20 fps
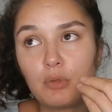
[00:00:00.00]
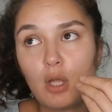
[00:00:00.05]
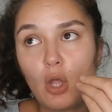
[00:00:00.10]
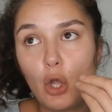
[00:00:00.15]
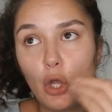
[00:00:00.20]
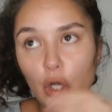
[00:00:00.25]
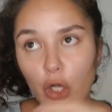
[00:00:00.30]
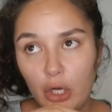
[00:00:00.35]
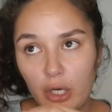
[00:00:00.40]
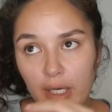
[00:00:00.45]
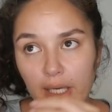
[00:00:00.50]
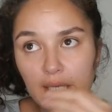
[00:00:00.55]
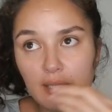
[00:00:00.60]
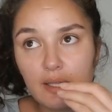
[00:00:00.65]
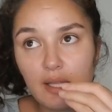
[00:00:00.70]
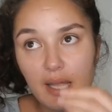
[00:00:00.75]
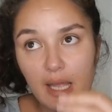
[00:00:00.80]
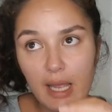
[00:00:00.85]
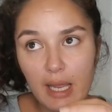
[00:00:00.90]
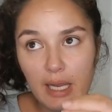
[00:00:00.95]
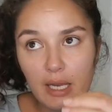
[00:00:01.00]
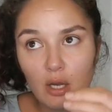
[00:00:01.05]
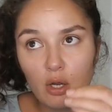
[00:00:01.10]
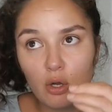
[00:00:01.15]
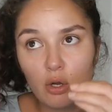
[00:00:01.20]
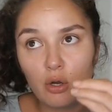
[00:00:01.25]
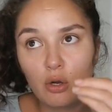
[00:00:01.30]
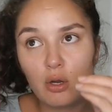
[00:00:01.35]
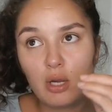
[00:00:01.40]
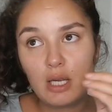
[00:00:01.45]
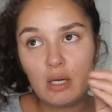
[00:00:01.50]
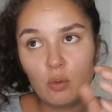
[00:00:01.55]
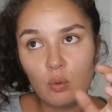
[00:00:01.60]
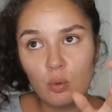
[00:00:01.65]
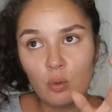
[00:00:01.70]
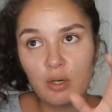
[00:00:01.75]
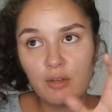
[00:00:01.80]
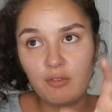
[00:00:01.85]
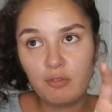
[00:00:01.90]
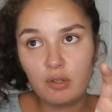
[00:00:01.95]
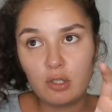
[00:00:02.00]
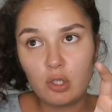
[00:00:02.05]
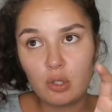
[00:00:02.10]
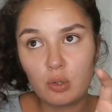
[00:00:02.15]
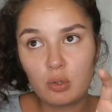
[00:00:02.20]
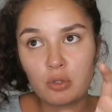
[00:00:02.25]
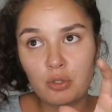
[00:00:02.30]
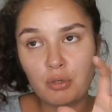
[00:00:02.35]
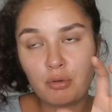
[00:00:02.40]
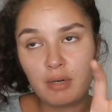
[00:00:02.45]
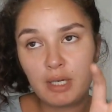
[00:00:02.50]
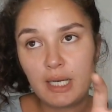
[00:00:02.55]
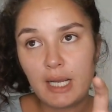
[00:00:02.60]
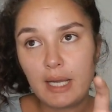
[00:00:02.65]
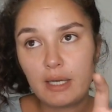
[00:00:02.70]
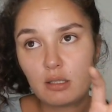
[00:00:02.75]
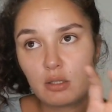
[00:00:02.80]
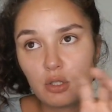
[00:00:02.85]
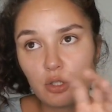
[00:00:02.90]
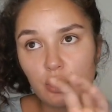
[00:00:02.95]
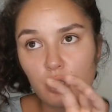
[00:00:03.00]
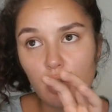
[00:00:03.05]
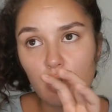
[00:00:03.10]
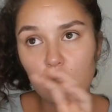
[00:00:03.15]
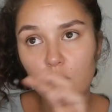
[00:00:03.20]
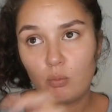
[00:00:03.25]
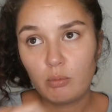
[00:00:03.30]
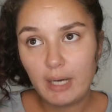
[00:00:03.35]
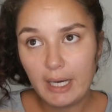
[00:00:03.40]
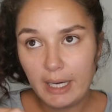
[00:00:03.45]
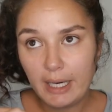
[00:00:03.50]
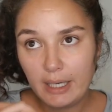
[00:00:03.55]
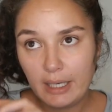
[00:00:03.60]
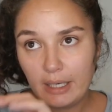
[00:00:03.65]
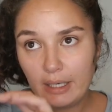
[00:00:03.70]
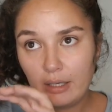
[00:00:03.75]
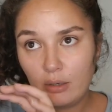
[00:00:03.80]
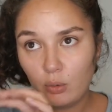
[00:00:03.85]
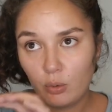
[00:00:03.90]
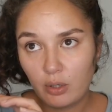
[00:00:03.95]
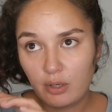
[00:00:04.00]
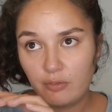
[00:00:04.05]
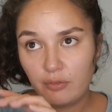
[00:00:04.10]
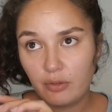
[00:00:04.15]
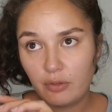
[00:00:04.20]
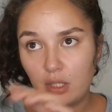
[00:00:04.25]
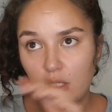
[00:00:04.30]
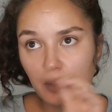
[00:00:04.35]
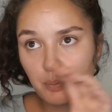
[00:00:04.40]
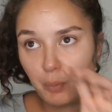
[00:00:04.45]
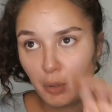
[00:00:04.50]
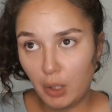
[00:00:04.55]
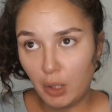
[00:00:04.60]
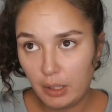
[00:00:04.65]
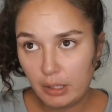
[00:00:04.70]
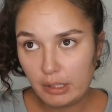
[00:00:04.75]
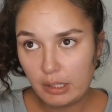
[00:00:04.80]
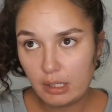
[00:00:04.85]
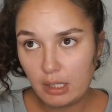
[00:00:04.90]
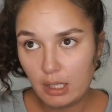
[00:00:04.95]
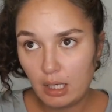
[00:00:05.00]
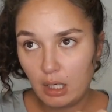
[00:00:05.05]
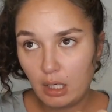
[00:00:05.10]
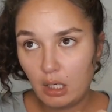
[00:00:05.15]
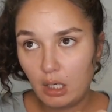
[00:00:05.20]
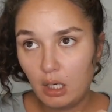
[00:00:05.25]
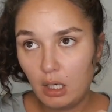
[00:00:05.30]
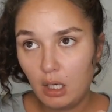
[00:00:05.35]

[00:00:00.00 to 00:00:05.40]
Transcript: hurting the ego in order for you to react a certain way, in order for this person